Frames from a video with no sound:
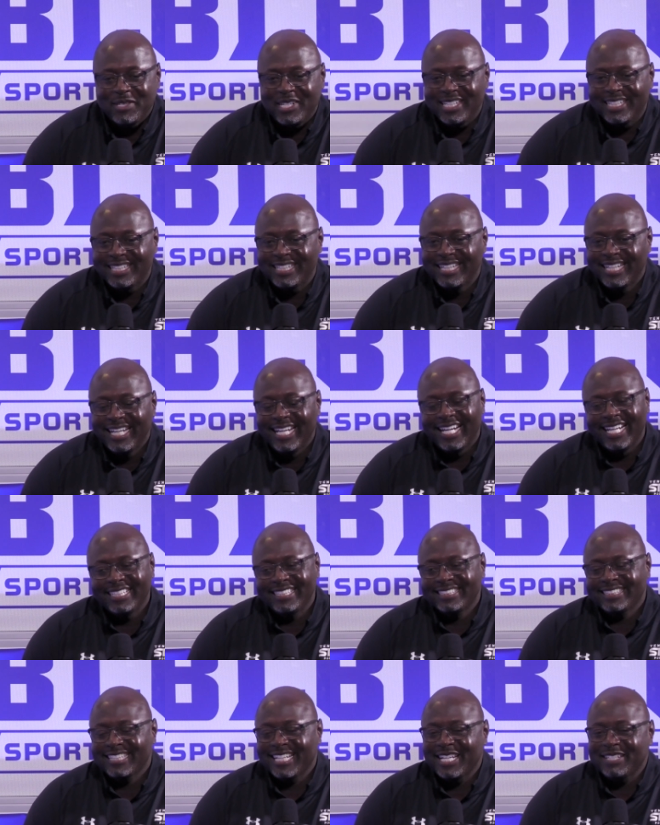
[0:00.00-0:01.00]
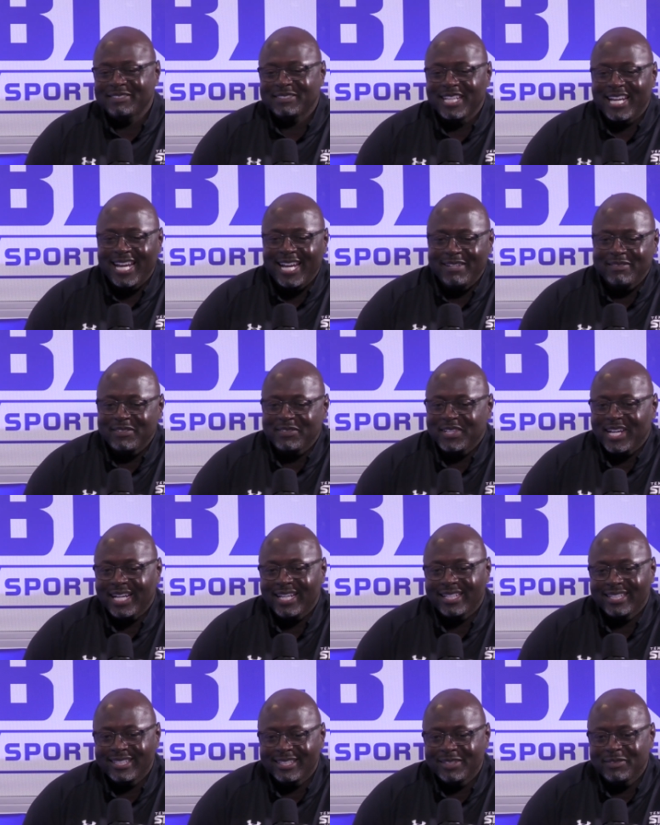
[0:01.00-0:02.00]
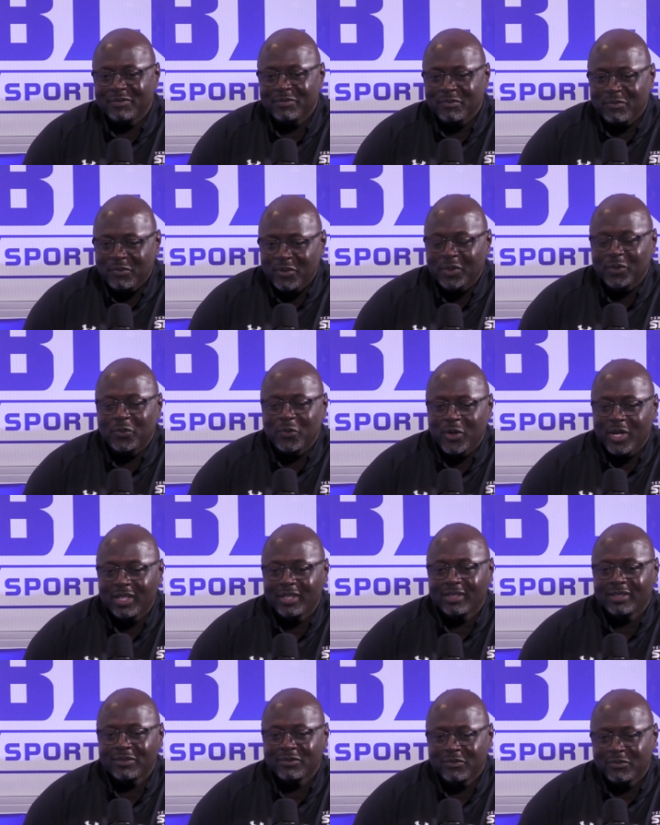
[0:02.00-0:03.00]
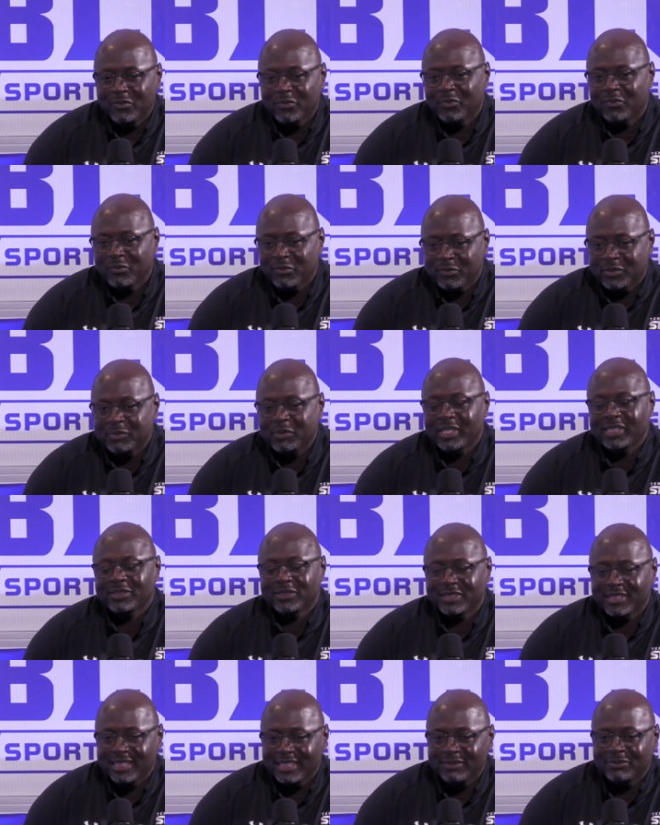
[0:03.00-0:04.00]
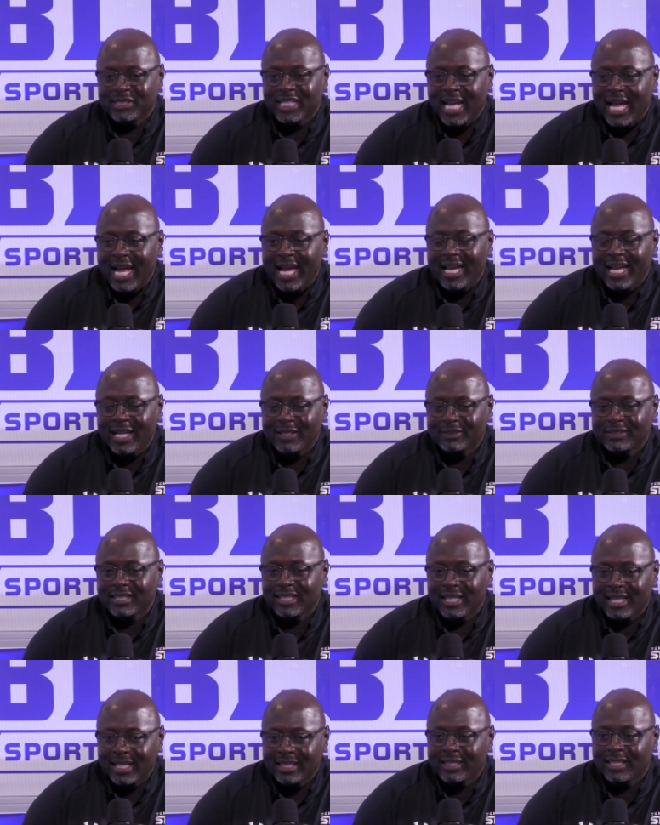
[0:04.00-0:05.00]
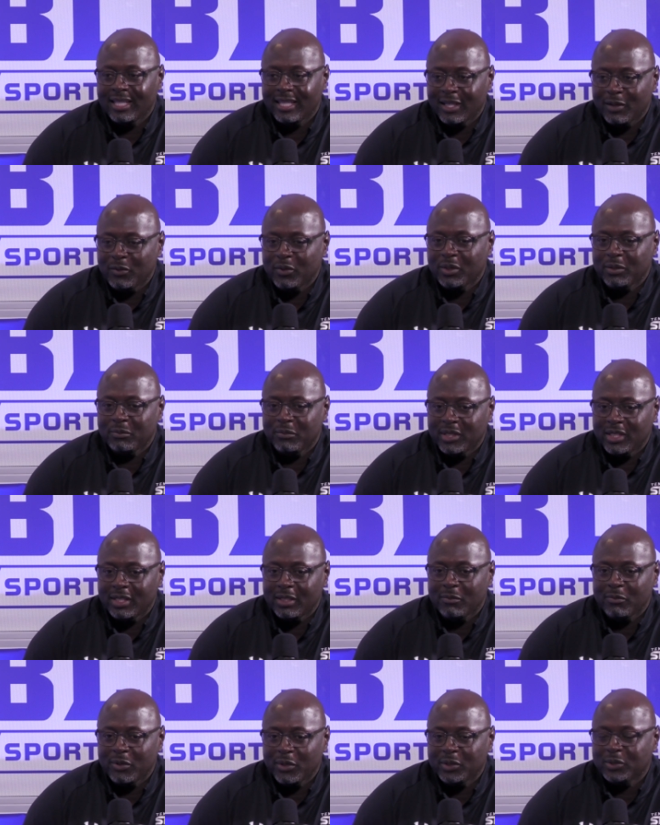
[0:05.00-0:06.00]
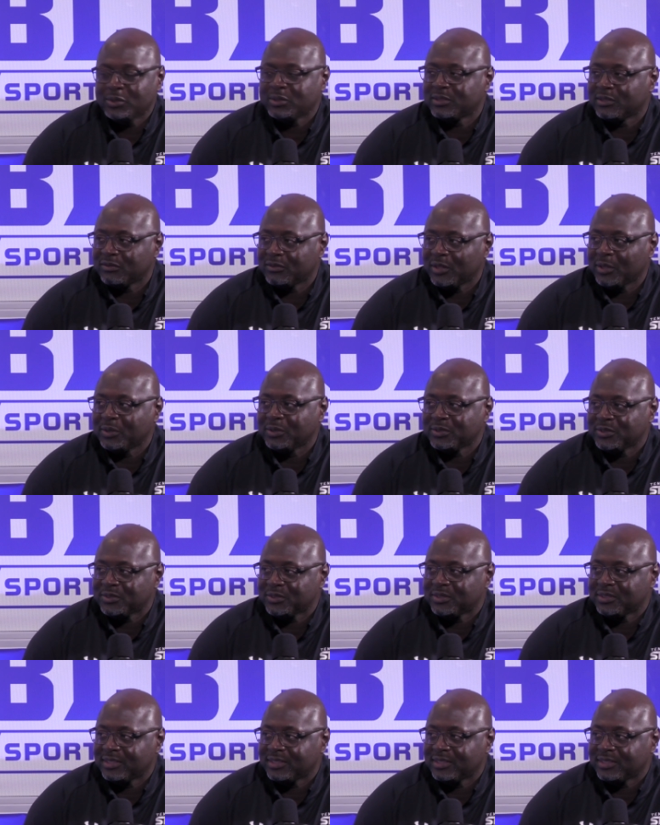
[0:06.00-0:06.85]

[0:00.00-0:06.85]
But at the same time, if I could put one special teams guy out there, I think it would be composed of those